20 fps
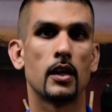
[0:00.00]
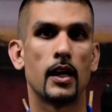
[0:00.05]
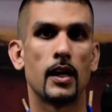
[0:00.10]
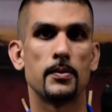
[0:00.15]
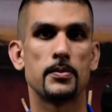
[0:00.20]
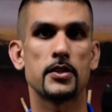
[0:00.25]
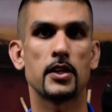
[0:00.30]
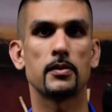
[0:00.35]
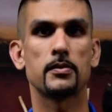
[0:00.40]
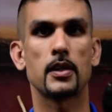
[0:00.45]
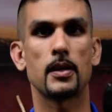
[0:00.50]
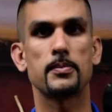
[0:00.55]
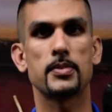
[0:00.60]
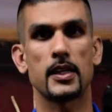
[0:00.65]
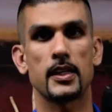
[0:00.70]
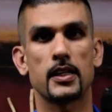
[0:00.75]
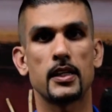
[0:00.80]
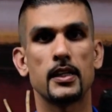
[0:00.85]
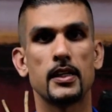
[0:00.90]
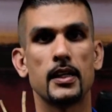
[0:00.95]
sometimes
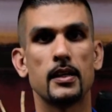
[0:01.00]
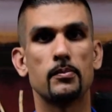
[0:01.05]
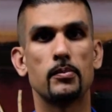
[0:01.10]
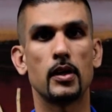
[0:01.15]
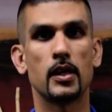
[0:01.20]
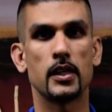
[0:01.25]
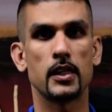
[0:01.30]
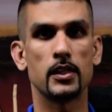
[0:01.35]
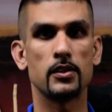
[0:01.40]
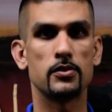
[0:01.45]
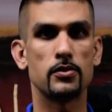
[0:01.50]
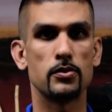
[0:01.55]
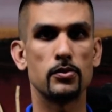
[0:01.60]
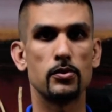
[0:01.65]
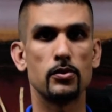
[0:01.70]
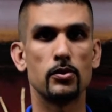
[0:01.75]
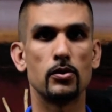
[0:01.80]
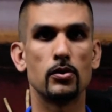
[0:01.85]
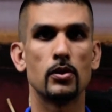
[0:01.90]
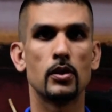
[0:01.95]
I can get money
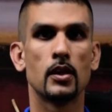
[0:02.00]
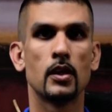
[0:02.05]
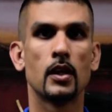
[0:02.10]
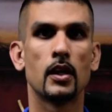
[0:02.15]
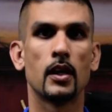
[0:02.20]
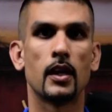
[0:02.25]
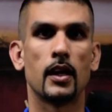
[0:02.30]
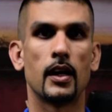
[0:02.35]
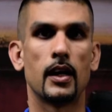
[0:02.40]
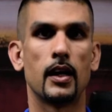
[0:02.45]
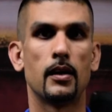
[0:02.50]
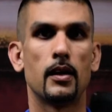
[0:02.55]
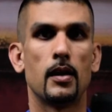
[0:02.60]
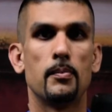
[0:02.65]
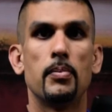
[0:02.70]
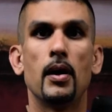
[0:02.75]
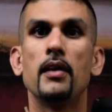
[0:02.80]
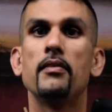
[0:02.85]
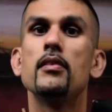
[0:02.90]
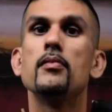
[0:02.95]
to
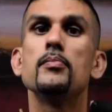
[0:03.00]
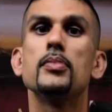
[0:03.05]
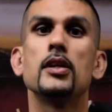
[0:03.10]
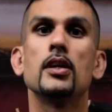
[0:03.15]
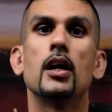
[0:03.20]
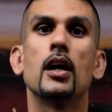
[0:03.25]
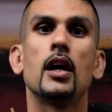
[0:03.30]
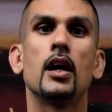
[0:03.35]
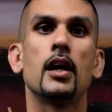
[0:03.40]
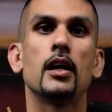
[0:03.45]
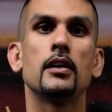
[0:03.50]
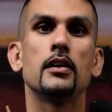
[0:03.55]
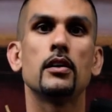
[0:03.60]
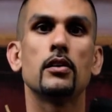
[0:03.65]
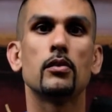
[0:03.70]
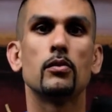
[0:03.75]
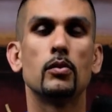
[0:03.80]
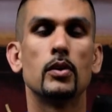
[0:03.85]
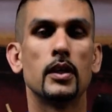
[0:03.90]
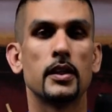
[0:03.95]
above and beyond
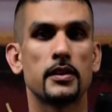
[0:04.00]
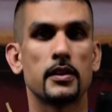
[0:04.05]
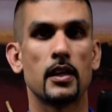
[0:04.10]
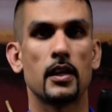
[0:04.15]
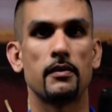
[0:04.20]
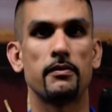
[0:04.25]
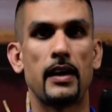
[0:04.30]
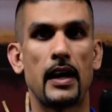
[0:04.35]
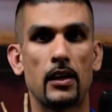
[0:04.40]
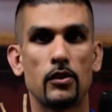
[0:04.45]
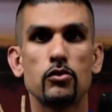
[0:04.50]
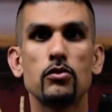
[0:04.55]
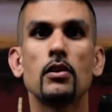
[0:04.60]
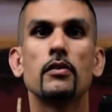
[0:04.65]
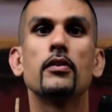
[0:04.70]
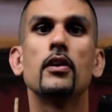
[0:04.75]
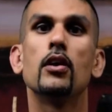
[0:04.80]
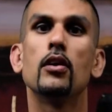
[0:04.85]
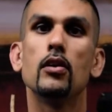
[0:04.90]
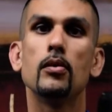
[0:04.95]
what the value of
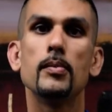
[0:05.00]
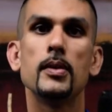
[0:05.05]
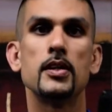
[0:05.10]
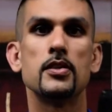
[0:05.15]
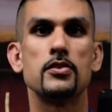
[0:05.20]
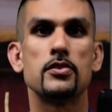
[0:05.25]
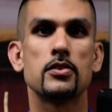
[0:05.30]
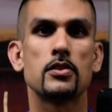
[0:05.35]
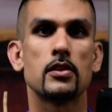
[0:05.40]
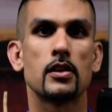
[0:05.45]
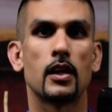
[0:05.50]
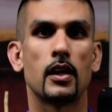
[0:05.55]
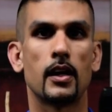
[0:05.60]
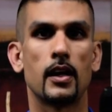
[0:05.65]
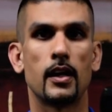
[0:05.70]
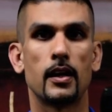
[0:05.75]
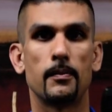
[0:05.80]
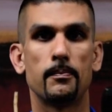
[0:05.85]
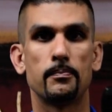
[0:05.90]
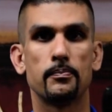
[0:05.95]
the home is.
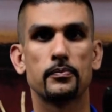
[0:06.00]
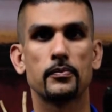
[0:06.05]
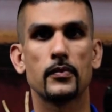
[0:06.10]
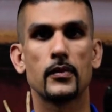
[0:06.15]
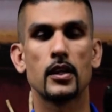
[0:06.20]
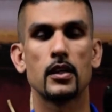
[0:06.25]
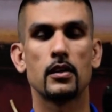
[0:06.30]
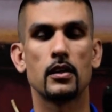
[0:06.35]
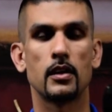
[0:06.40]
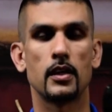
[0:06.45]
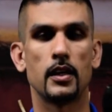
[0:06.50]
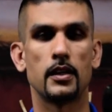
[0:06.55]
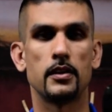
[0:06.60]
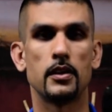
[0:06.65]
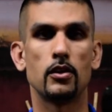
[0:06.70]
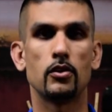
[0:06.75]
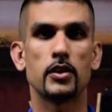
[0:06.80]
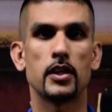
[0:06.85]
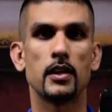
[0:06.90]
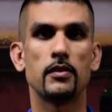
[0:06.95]
And
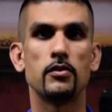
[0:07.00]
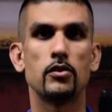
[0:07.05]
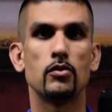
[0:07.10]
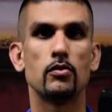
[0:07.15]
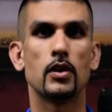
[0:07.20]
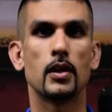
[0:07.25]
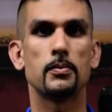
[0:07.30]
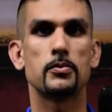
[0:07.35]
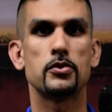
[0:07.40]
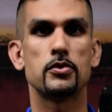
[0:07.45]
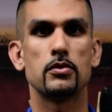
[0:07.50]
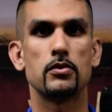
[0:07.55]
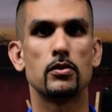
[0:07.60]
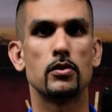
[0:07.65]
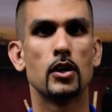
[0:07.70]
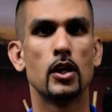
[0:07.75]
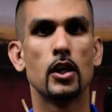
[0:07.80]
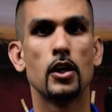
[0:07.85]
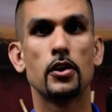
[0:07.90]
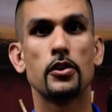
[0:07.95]
they'll give you up to
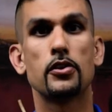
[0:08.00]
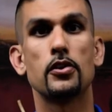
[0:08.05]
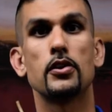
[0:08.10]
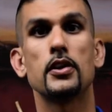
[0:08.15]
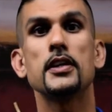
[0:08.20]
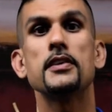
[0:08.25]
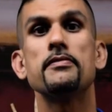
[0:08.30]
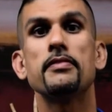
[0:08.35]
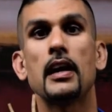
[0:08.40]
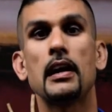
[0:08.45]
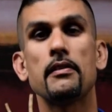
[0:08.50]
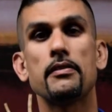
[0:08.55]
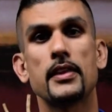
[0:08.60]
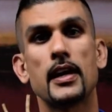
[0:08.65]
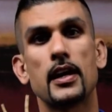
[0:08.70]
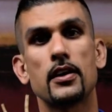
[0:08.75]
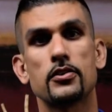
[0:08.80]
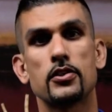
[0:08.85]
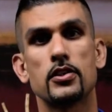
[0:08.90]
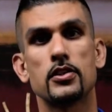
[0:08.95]

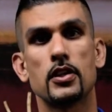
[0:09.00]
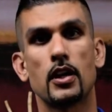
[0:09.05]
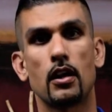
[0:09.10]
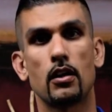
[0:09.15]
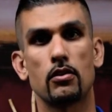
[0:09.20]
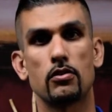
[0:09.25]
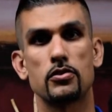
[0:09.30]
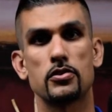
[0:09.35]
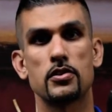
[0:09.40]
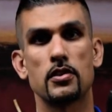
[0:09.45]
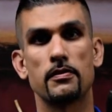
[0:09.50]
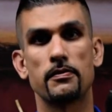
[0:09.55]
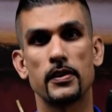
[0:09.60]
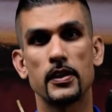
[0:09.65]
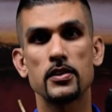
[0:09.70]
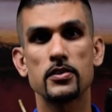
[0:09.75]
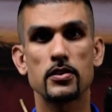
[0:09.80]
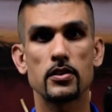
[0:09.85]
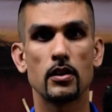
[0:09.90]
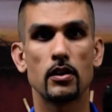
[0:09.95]
$35,000 to
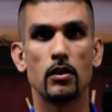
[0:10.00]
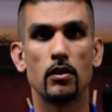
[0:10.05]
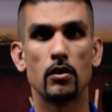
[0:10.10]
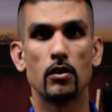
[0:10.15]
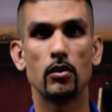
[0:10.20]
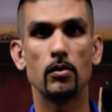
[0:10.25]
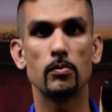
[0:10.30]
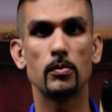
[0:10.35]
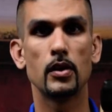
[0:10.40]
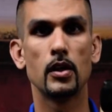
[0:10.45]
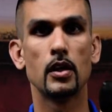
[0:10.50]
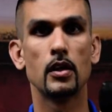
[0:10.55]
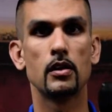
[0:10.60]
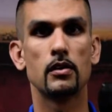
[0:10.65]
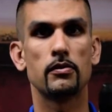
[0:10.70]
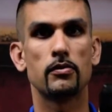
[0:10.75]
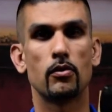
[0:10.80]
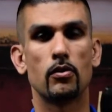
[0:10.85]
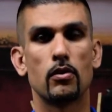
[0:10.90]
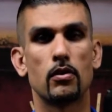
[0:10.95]
fix the home
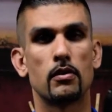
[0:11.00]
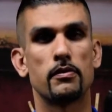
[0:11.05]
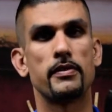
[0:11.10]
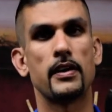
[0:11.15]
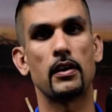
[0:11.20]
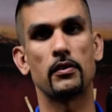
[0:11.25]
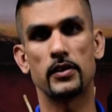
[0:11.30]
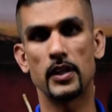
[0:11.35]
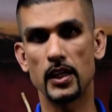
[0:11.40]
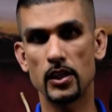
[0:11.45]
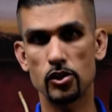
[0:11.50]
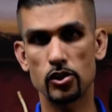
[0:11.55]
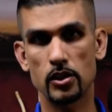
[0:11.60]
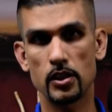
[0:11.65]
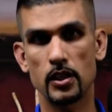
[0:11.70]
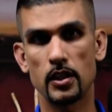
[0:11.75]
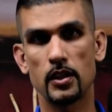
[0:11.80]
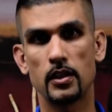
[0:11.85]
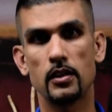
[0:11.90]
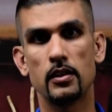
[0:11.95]
for
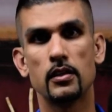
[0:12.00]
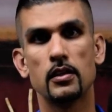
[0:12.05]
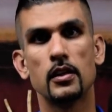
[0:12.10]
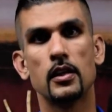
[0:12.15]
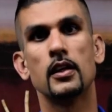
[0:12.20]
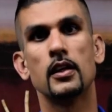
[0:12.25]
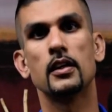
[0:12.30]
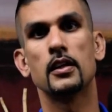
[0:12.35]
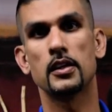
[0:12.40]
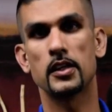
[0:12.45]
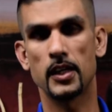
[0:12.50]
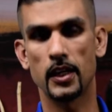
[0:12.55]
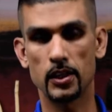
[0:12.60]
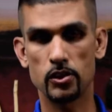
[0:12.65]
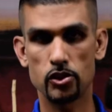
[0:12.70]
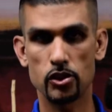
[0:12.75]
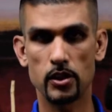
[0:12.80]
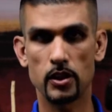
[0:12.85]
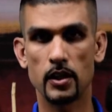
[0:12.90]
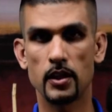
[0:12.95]
foundation,
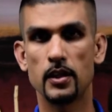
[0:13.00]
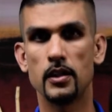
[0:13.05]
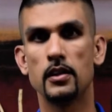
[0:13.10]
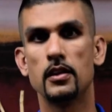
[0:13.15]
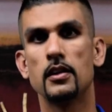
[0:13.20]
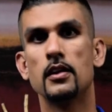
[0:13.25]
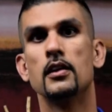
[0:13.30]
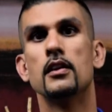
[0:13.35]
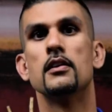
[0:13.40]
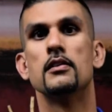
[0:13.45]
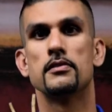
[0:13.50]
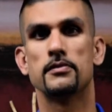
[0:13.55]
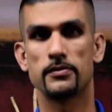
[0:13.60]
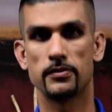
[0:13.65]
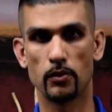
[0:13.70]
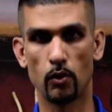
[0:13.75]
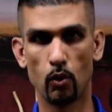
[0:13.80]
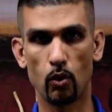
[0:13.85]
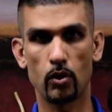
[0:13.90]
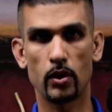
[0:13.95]
kitchen,
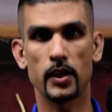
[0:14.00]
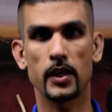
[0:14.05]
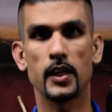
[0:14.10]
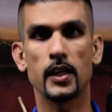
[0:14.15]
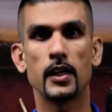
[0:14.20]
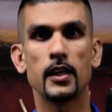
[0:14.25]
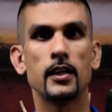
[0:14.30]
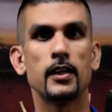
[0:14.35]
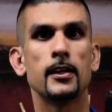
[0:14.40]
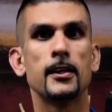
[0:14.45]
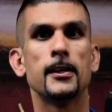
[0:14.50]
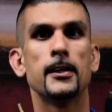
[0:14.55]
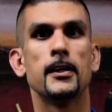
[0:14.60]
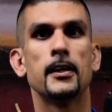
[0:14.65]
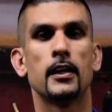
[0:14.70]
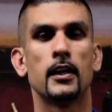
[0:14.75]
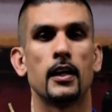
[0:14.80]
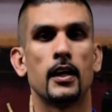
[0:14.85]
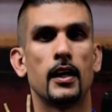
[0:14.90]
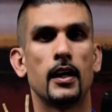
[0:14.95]
flooring.
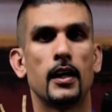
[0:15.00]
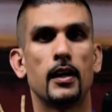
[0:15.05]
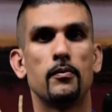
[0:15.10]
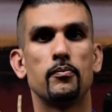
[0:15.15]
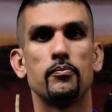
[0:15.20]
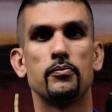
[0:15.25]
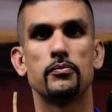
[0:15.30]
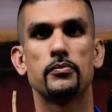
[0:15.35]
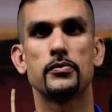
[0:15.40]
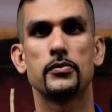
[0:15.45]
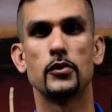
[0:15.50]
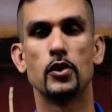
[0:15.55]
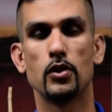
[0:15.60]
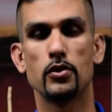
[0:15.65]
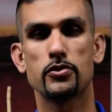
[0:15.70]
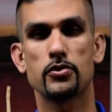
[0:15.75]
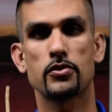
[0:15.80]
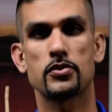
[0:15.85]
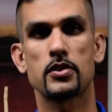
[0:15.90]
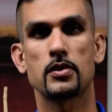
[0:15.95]

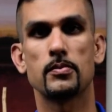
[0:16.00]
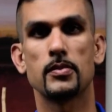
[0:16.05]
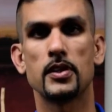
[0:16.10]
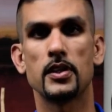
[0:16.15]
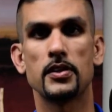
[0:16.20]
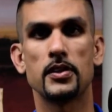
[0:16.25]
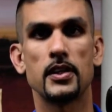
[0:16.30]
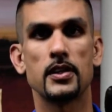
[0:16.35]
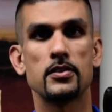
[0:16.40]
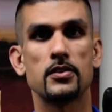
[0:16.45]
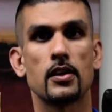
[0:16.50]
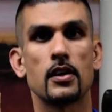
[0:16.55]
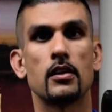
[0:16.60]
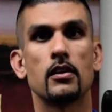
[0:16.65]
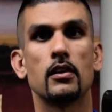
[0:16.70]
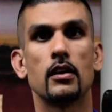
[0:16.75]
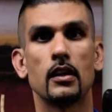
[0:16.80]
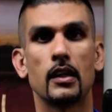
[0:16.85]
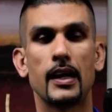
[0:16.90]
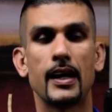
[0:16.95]
Those are some of the things that
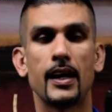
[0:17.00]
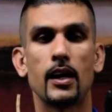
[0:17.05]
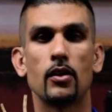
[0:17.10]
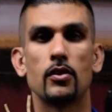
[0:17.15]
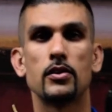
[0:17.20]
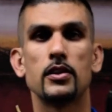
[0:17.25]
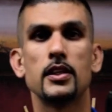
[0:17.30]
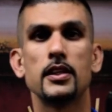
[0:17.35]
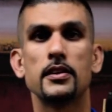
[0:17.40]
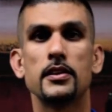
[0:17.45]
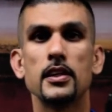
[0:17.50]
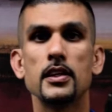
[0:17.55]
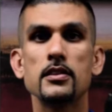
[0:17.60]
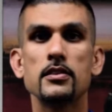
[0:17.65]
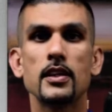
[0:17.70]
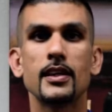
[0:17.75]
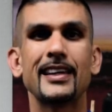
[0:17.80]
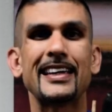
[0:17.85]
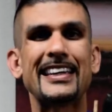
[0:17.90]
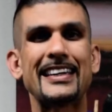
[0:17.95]
are allowed. The things
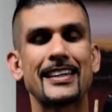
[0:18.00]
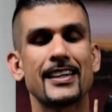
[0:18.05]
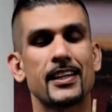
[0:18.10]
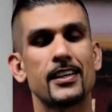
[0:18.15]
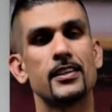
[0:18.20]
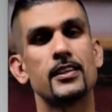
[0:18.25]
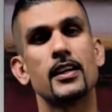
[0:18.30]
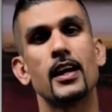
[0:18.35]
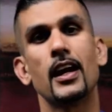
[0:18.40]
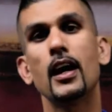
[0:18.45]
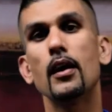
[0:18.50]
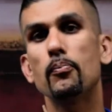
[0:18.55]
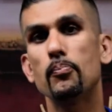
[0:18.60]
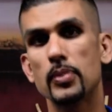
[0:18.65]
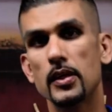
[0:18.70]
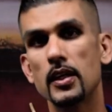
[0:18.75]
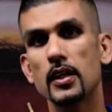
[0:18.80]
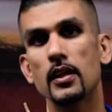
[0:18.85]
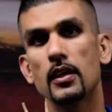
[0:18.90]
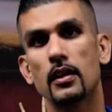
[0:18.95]
that it cannot
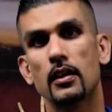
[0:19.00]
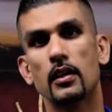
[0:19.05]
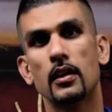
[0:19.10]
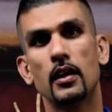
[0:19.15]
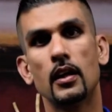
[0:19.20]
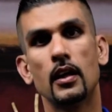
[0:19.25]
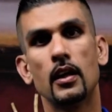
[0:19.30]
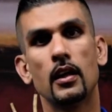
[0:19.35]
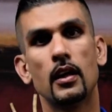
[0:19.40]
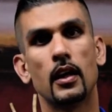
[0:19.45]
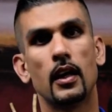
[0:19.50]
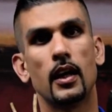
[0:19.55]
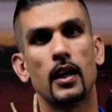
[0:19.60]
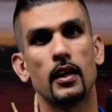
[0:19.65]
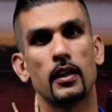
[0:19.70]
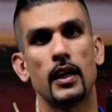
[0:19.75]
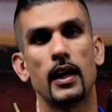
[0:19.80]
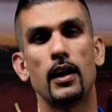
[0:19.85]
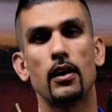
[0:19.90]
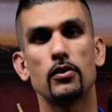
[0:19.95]
be
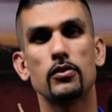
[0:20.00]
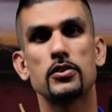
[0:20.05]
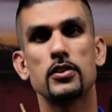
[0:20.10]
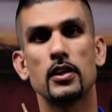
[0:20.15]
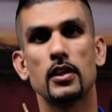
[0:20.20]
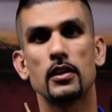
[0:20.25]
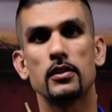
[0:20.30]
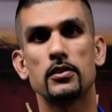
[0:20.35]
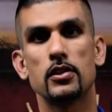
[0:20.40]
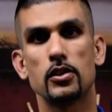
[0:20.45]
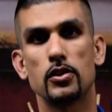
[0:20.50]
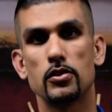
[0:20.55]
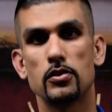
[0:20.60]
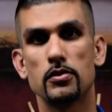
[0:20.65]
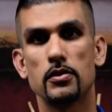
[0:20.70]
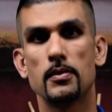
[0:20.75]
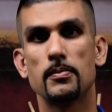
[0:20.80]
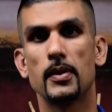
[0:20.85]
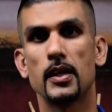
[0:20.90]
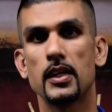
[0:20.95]
allowed
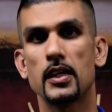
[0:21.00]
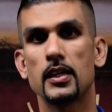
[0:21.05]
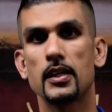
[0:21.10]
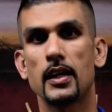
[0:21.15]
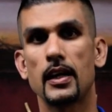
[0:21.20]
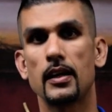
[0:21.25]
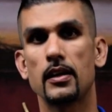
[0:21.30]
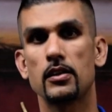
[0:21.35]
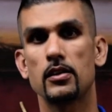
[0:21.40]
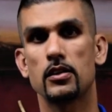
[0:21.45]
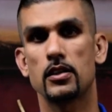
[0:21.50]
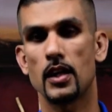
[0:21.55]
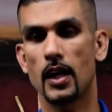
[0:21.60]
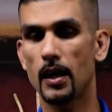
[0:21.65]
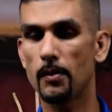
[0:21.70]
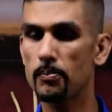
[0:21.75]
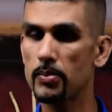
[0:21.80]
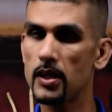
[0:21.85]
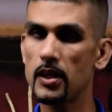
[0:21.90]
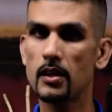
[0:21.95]
the money can
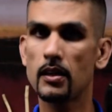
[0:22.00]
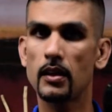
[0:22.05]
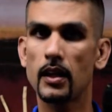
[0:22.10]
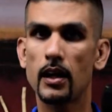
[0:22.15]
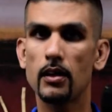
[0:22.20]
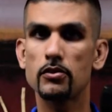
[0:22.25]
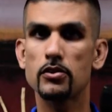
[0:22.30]
not be allowed